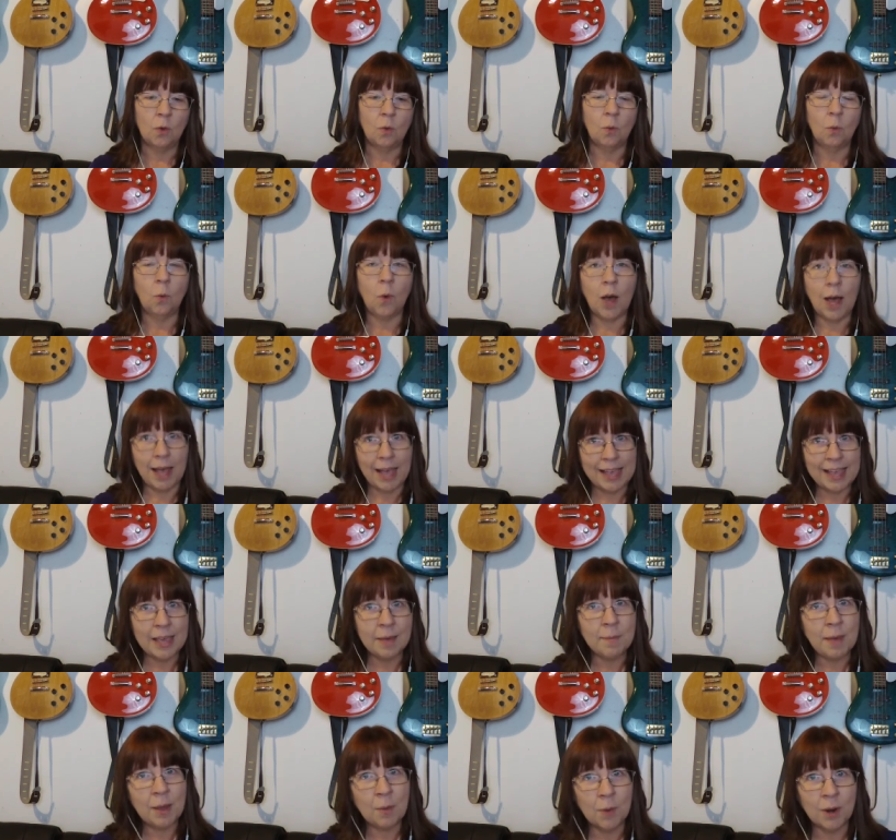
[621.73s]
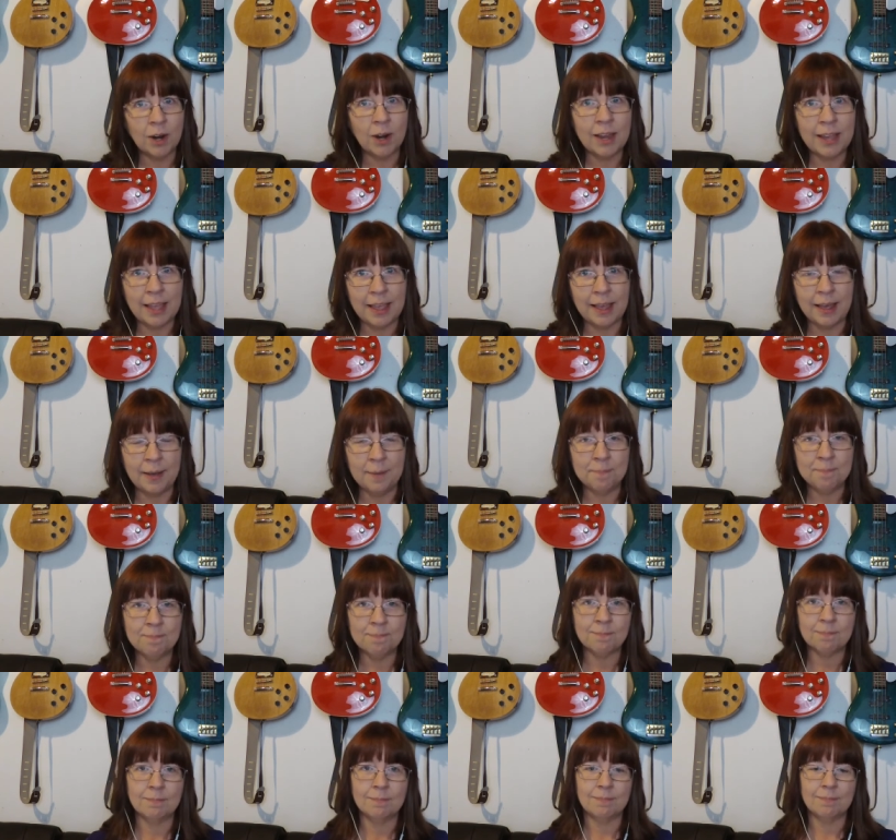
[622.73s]
Why am I where I am?
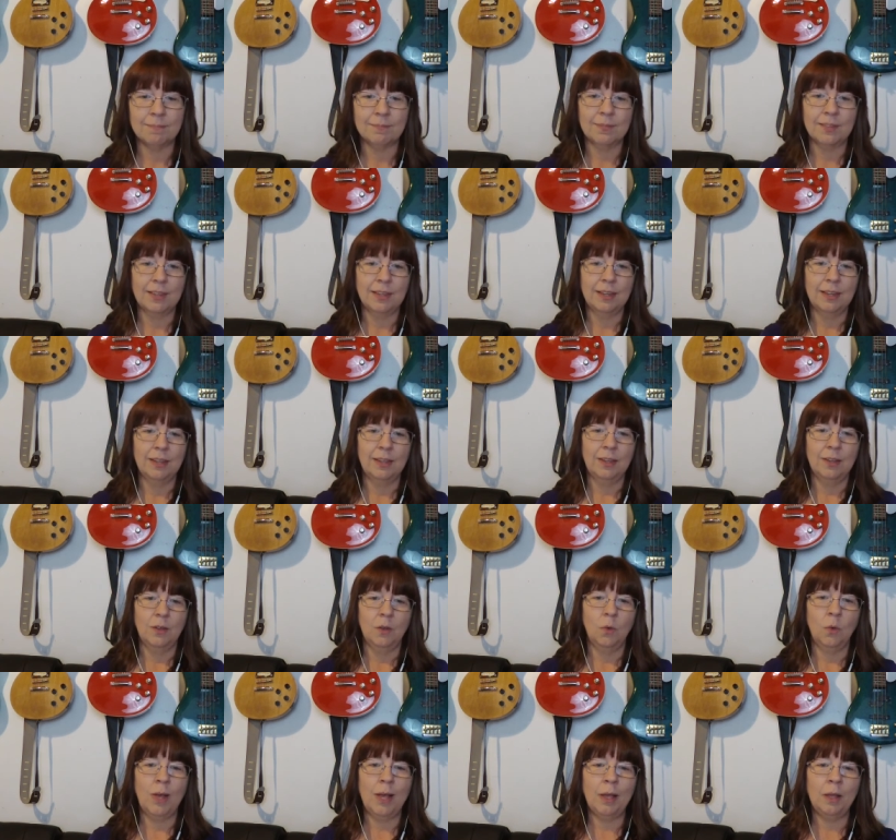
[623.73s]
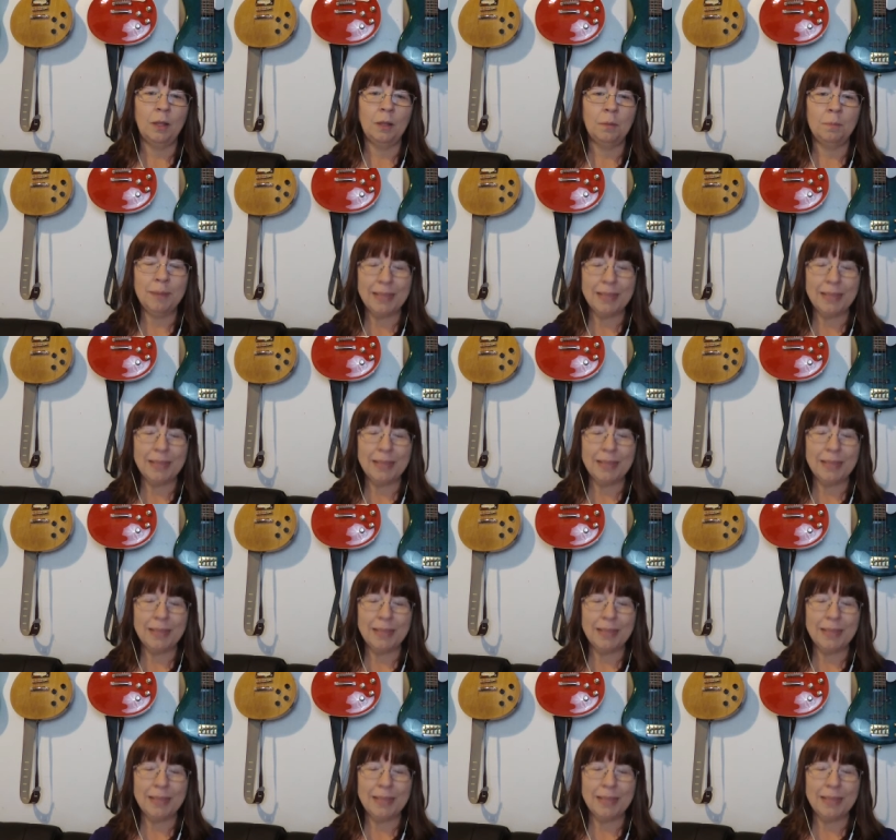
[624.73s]
Well,